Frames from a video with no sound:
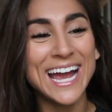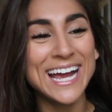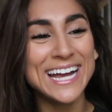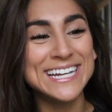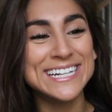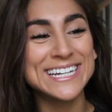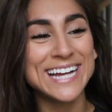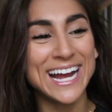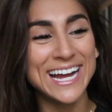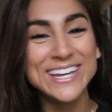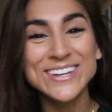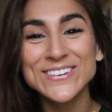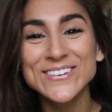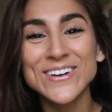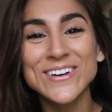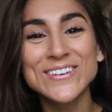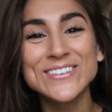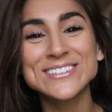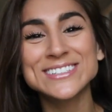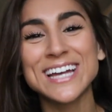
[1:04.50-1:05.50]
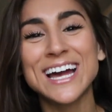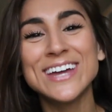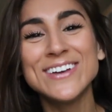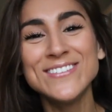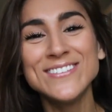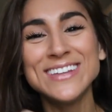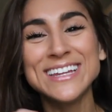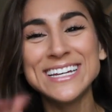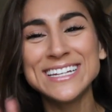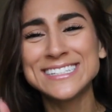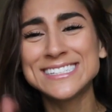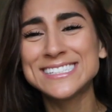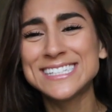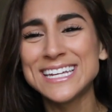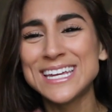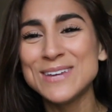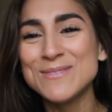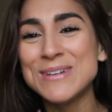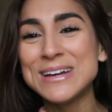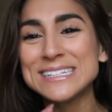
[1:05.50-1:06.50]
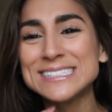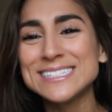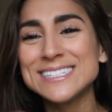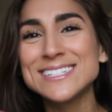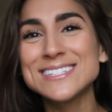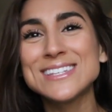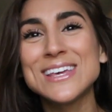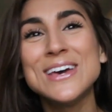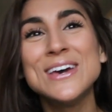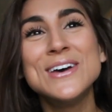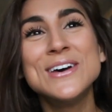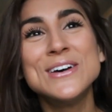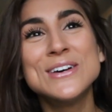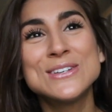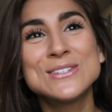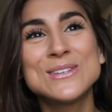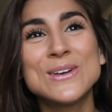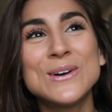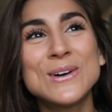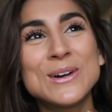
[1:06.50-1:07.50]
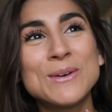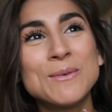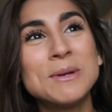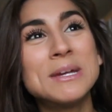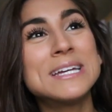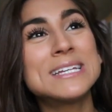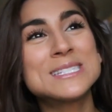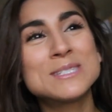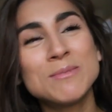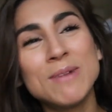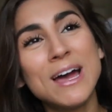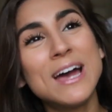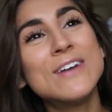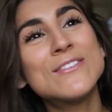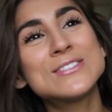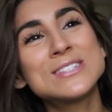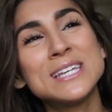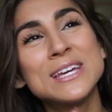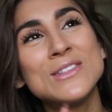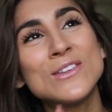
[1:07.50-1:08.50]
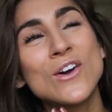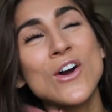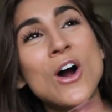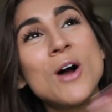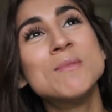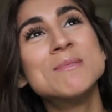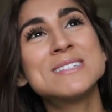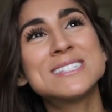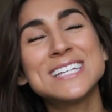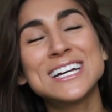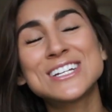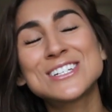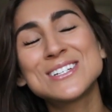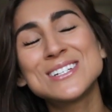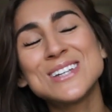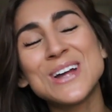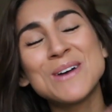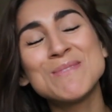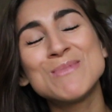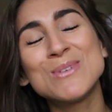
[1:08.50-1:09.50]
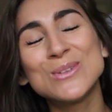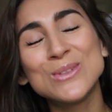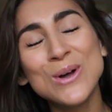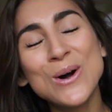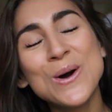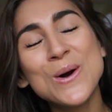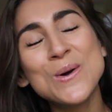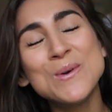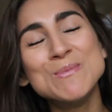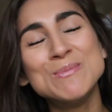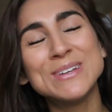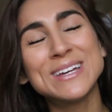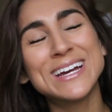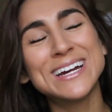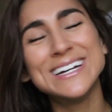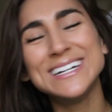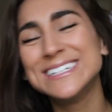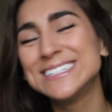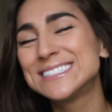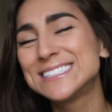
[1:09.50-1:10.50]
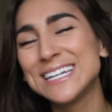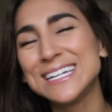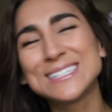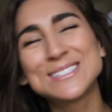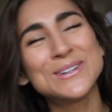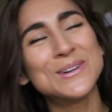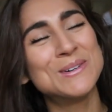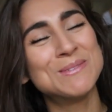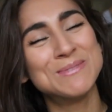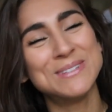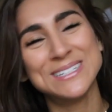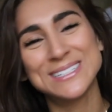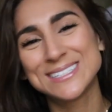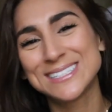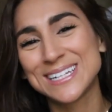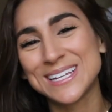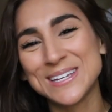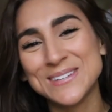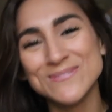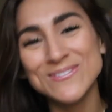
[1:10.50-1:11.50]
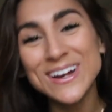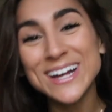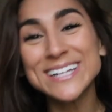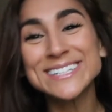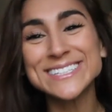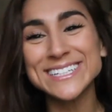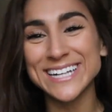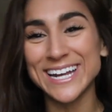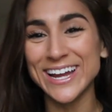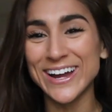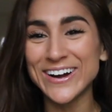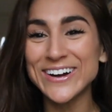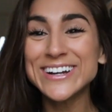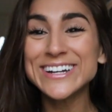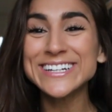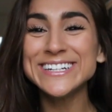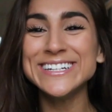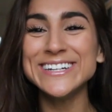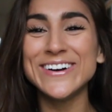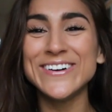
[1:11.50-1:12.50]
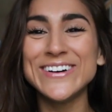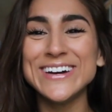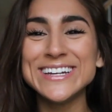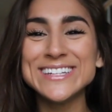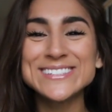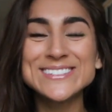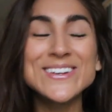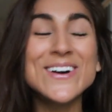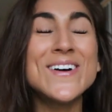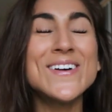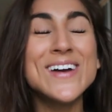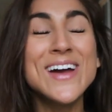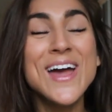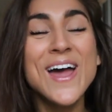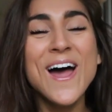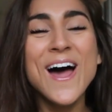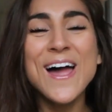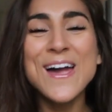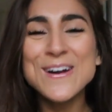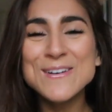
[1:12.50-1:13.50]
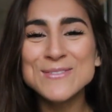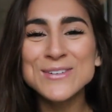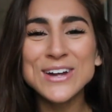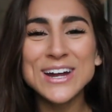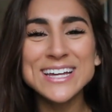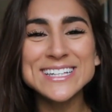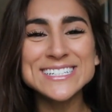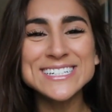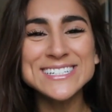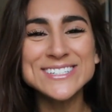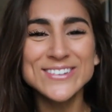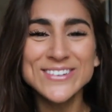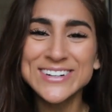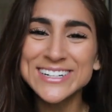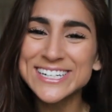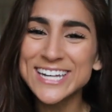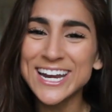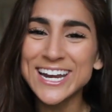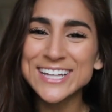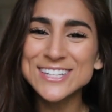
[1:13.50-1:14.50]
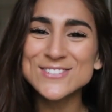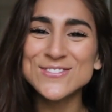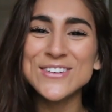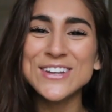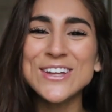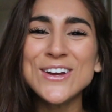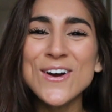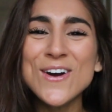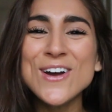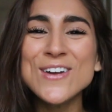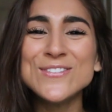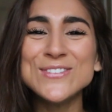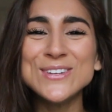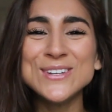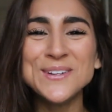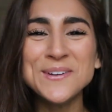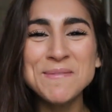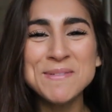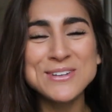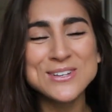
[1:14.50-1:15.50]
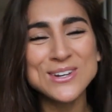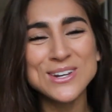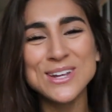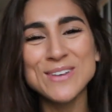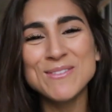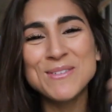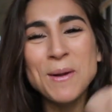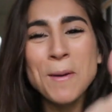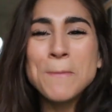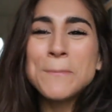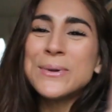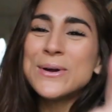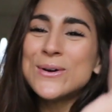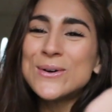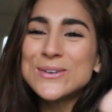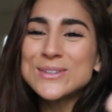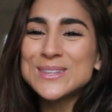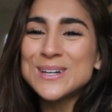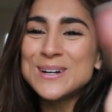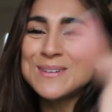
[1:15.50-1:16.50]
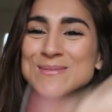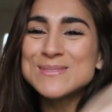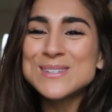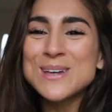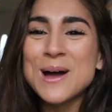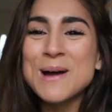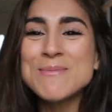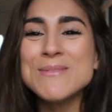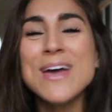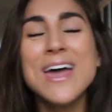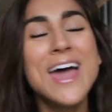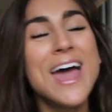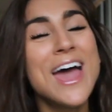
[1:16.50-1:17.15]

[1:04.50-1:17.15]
and kind of gross. I don't like sticky messes, so can we get some F's in the comment section down below, because it's going to be a sticky mess and I already know it. So I hope you guys enjoyed today's video. If you do, be sure to give it a big old thumbs up.